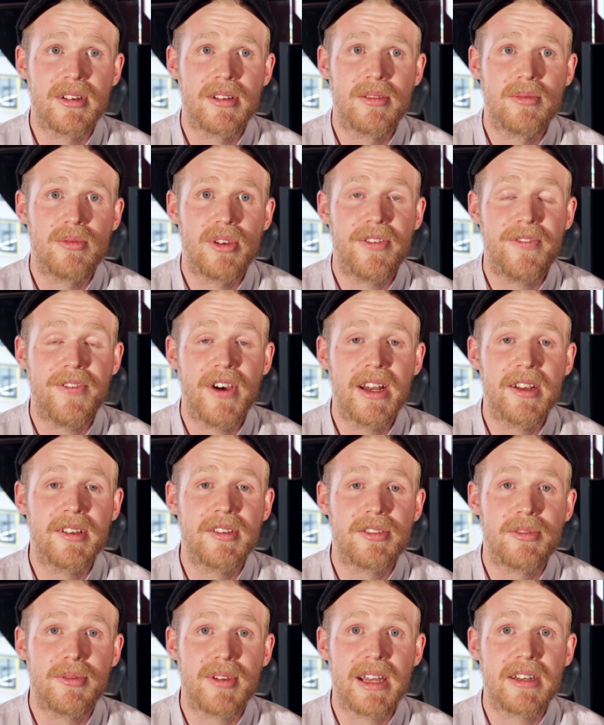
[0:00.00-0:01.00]
where
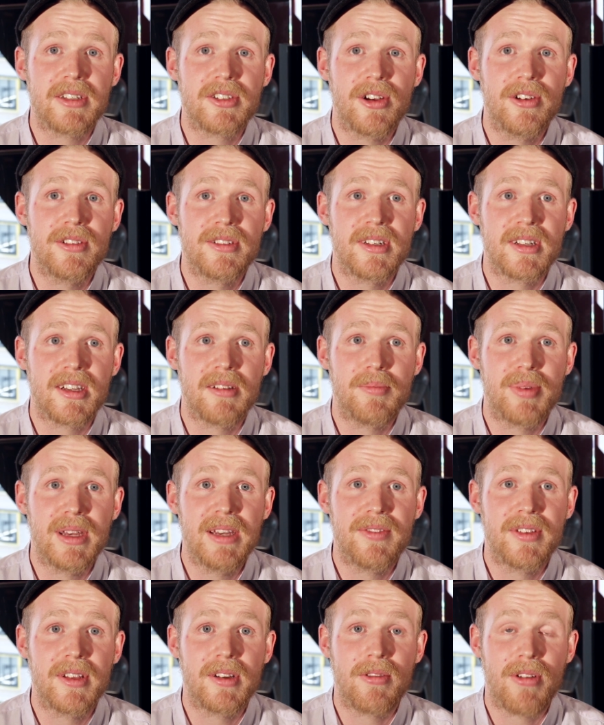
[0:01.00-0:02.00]
finalists will get chosen to
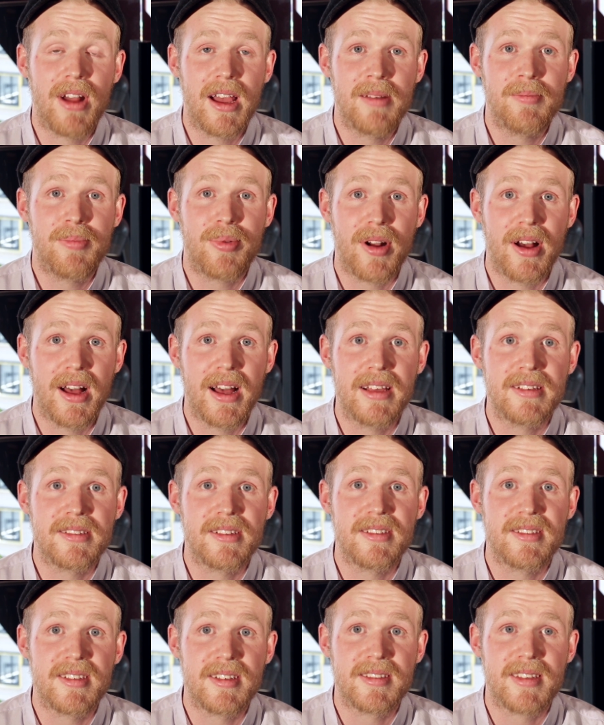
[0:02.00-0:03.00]
compete for the grand prize
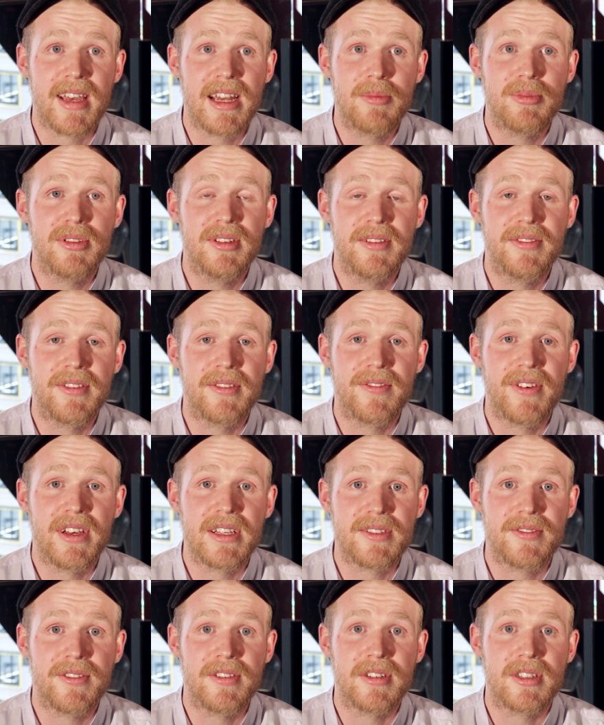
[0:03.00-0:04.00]
at Sustainable Living
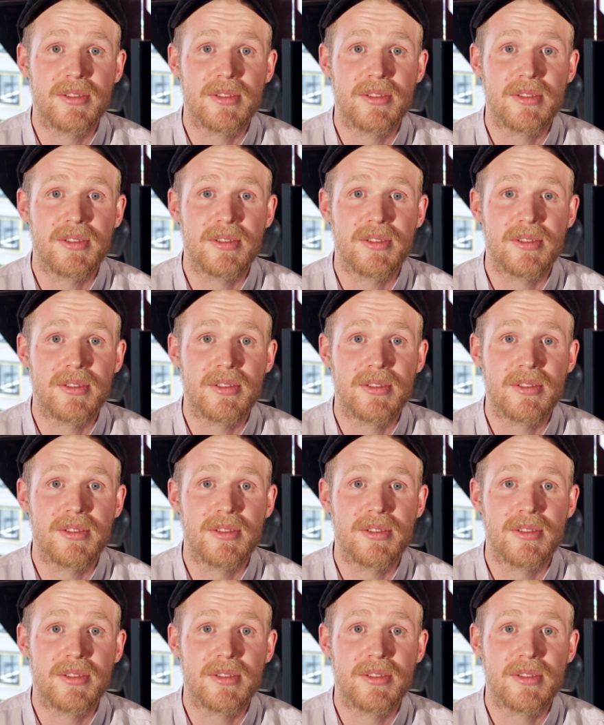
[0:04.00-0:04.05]
Festival in